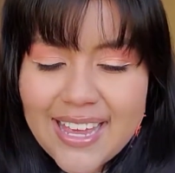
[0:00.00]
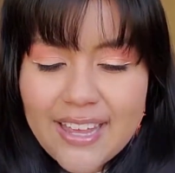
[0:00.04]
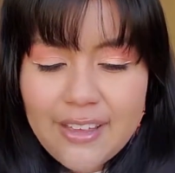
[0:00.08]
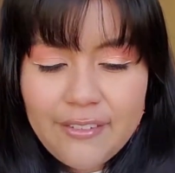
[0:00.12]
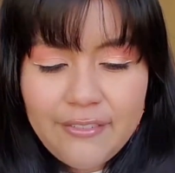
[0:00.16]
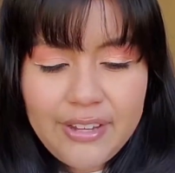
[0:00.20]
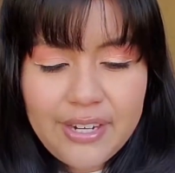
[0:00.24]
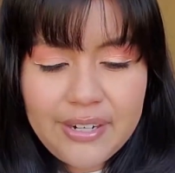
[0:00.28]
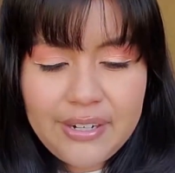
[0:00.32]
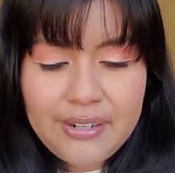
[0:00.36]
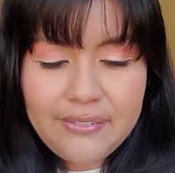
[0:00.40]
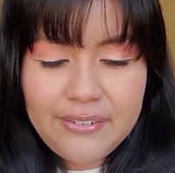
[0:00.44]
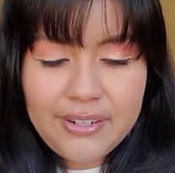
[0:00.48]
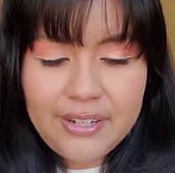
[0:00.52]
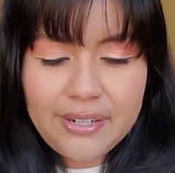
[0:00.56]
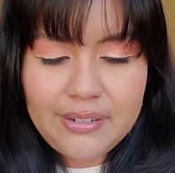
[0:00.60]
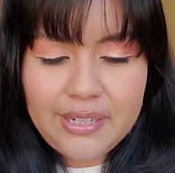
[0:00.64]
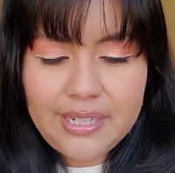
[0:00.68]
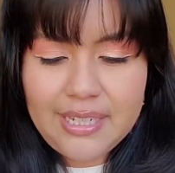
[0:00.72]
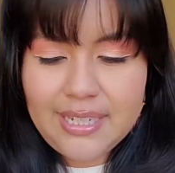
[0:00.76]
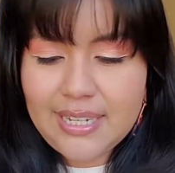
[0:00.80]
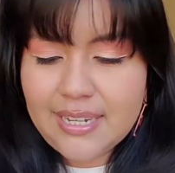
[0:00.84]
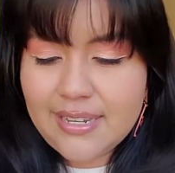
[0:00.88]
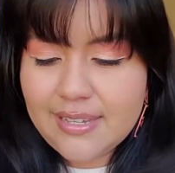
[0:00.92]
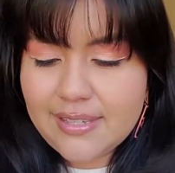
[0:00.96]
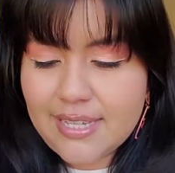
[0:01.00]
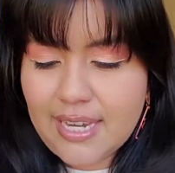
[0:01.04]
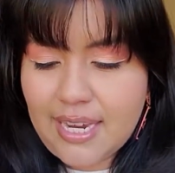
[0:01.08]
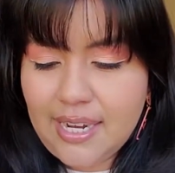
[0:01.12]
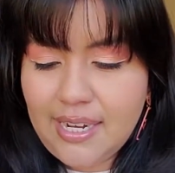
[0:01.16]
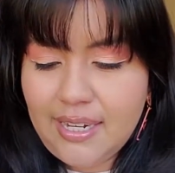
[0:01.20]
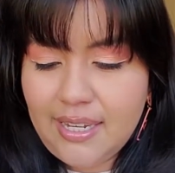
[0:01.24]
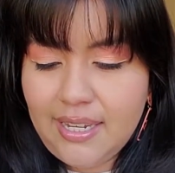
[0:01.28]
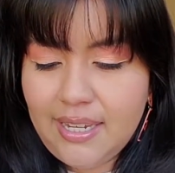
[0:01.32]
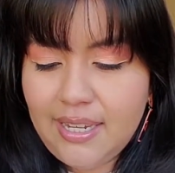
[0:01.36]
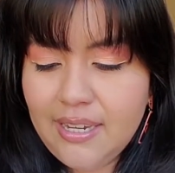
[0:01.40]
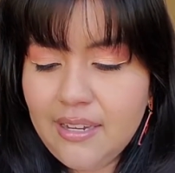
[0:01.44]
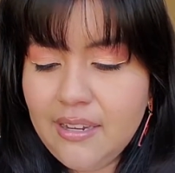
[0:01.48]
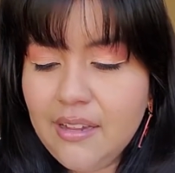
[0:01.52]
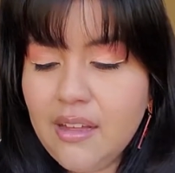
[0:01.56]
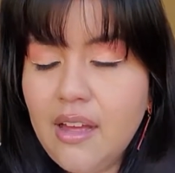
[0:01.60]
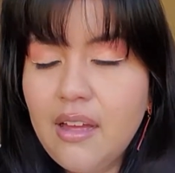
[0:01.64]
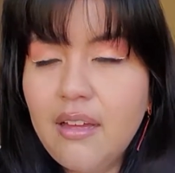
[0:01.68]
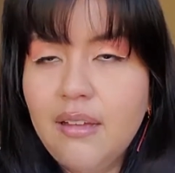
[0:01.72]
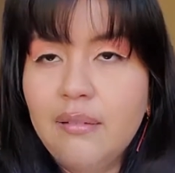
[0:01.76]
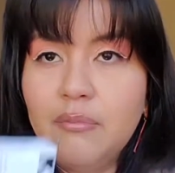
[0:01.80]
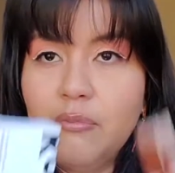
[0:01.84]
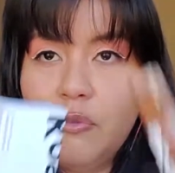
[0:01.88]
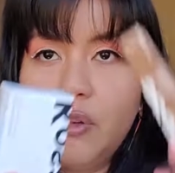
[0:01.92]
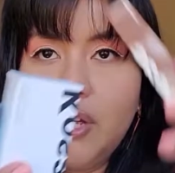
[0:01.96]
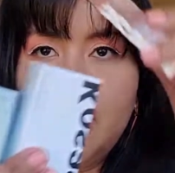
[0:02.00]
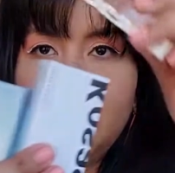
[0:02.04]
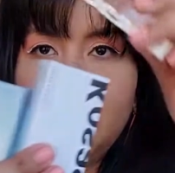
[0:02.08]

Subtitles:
Very, very exciting. One